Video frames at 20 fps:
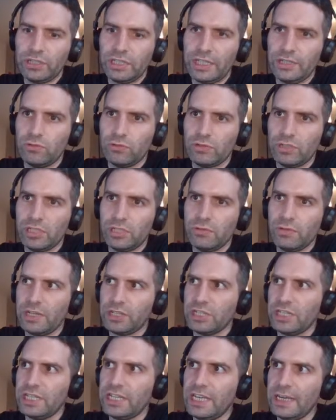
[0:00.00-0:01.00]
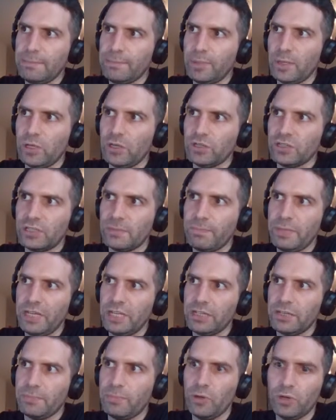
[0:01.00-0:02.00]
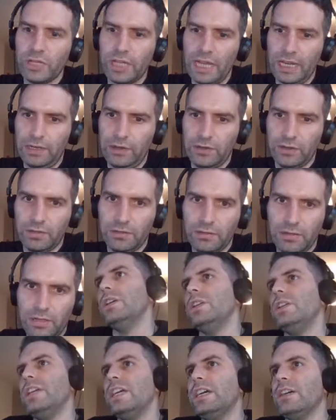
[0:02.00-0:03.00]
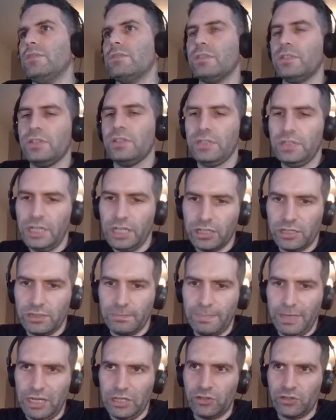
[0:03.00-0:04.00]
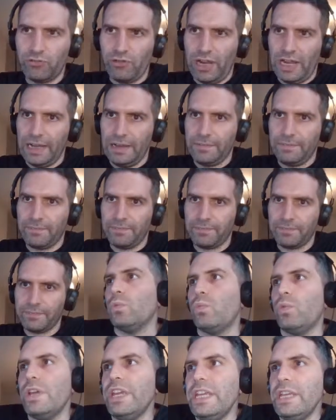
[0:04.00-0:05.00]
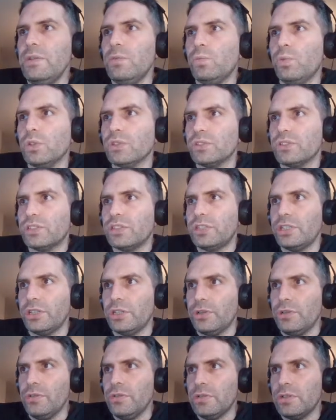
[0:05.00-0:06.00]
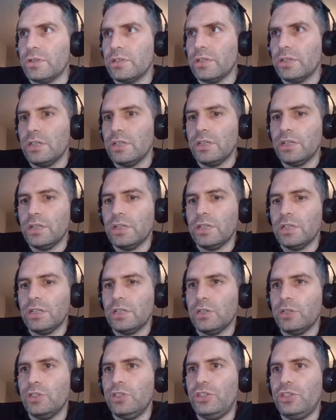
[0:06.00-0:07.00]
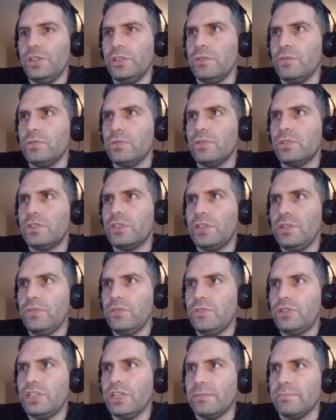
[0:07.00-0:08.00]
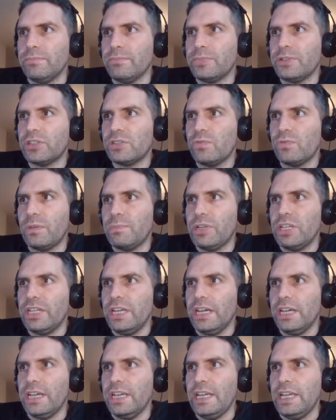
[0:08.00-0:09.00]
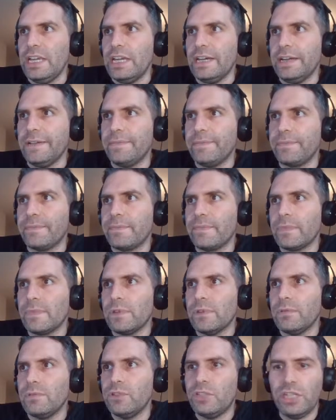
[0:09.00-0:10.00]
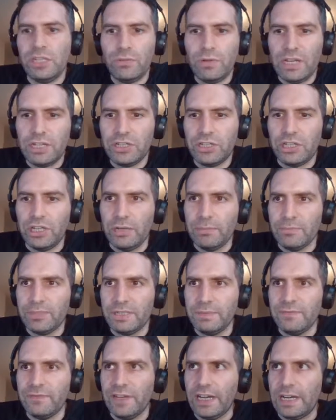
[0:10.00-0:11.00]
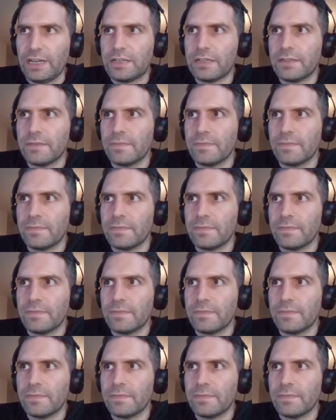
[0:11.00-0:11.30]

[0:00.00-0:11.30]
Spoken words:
in order to actually get past the pink bookend. Now, the second big strat, we want to do 2 jumps when we get here. 2 edge jumps, in fact.